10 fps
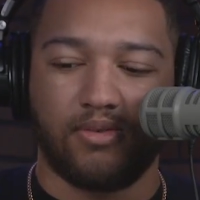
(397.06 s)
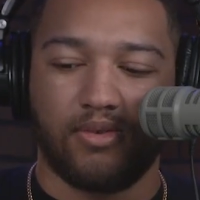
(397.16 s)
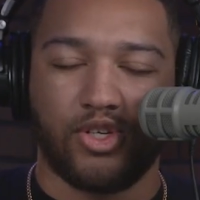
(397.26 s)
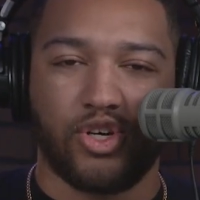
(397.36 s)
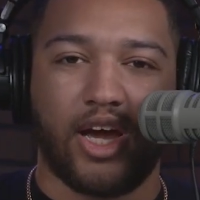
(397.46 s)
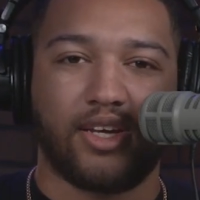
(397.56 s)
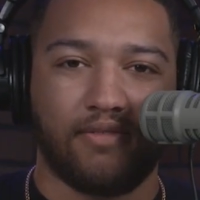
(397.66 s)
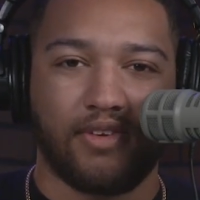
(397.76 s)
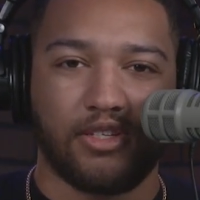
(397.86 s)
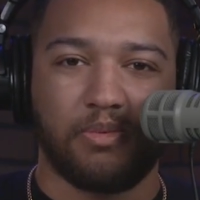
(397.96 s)

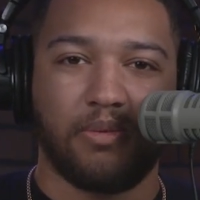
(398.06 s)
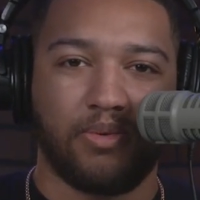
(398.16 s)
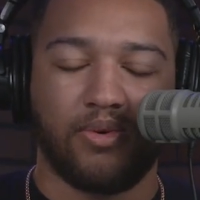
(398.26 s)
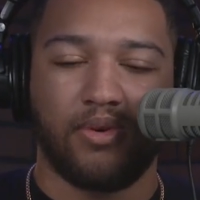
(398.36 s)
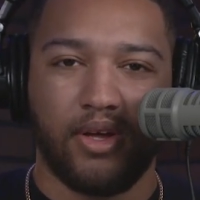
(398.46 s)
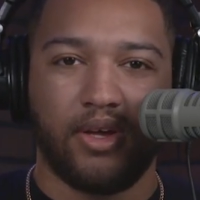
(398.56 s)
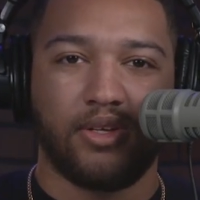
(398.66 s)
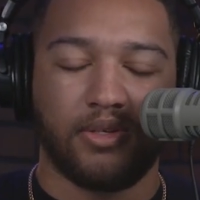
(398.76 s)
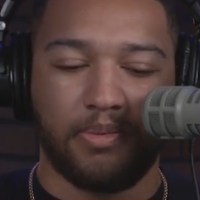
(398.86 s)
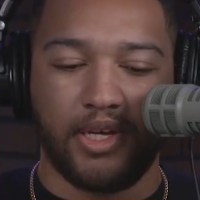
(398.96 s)
attractiveness people
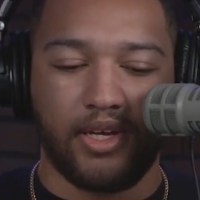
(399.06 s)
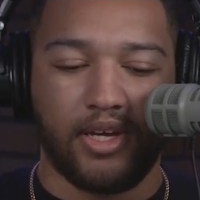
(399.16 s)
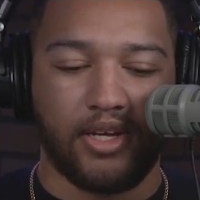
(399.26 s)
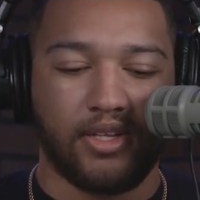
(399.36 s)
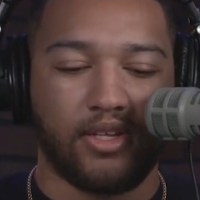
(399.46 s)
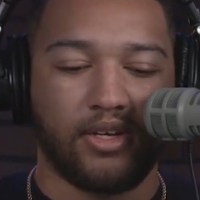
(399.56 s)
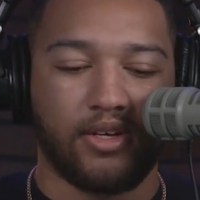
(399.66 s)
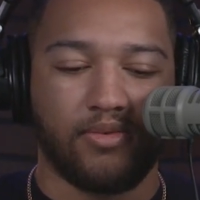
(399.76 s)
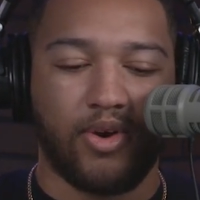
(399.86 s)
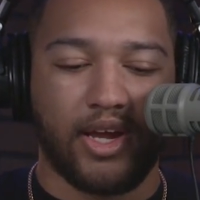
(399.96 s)
to be in
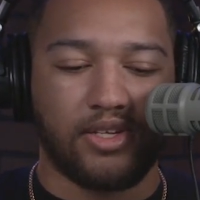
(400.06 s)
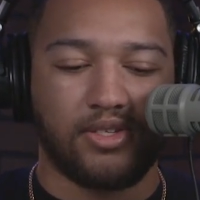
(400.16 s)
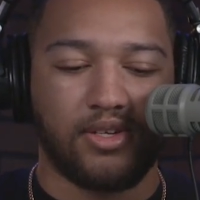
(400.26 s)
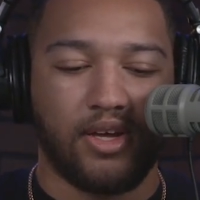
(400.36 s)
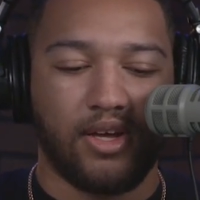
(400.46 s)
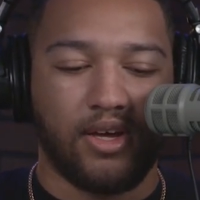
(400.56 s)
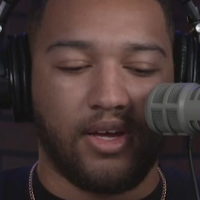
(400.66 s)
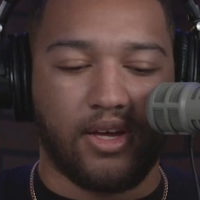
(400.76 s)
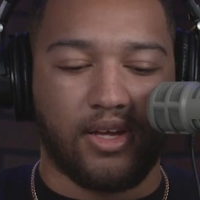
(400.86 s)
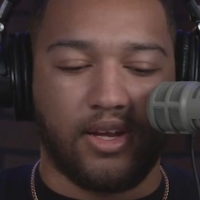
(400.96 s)
the ranks.
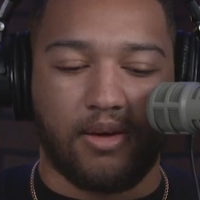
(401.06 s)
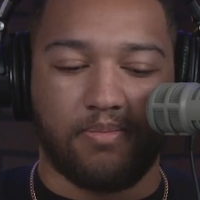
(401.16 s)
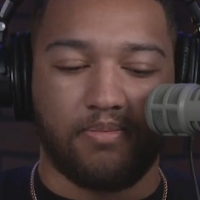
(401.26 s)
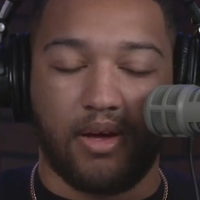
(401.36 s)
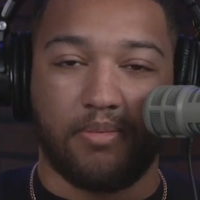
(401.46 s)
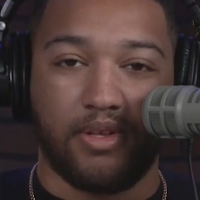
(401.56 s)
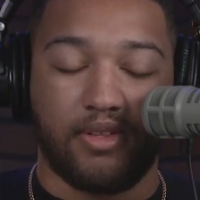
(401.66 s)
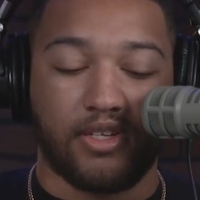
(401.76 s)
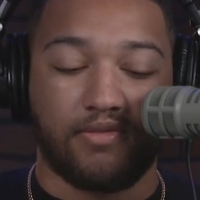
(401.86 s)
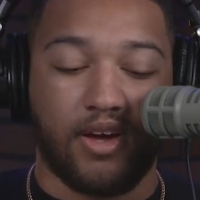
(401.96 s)
And I believe
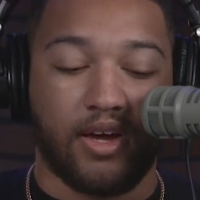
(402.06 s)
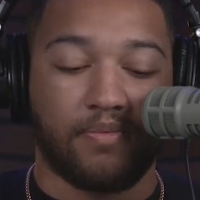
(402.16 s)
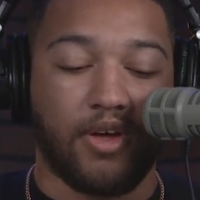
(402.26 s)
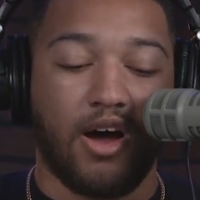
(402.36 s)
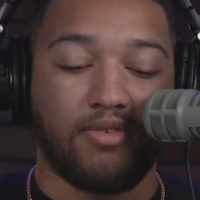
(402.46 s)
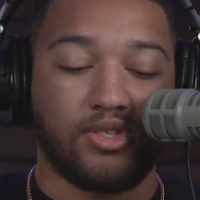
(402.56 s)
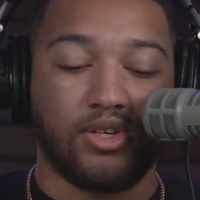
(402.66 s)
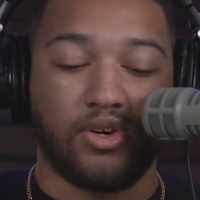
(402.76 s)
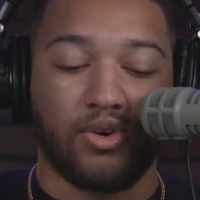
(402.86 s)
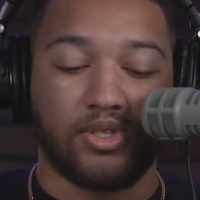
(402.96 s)
that's fine. Obviously,
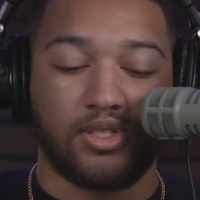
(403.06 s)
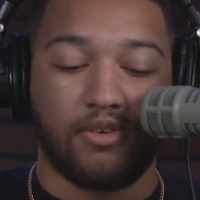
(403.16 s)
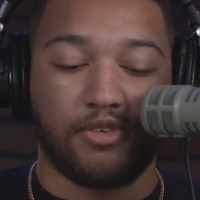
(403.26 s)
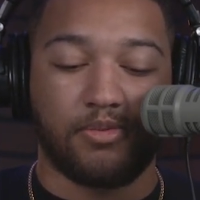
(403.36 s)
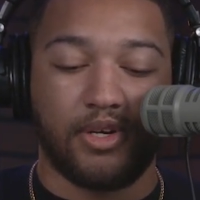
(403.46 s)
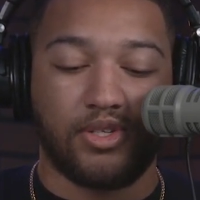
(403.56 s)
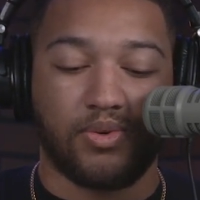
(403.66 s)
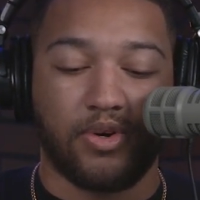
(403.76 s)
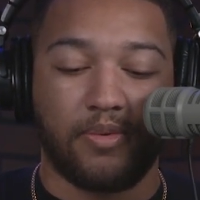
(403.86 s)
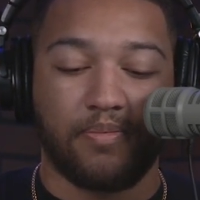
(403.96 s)
girls, it's
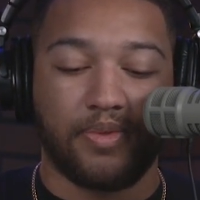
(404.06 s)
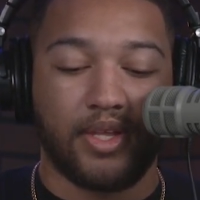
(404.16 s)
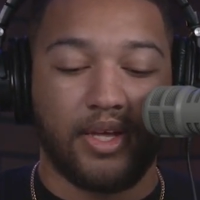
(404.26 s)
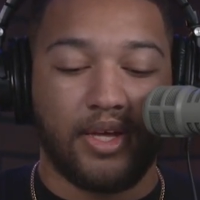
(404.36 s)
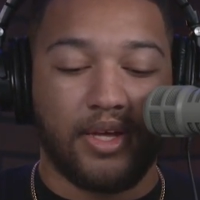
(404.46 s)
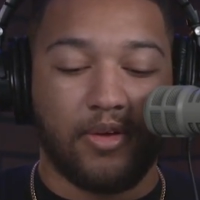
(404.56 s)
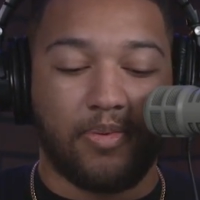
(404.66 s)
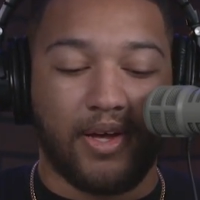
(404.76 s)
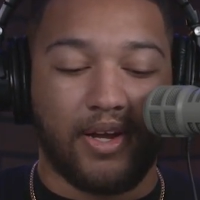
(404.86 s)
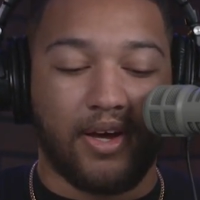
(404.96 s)
self-explanatory.
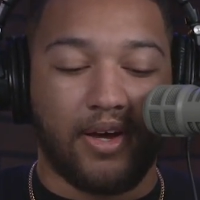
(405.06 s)
But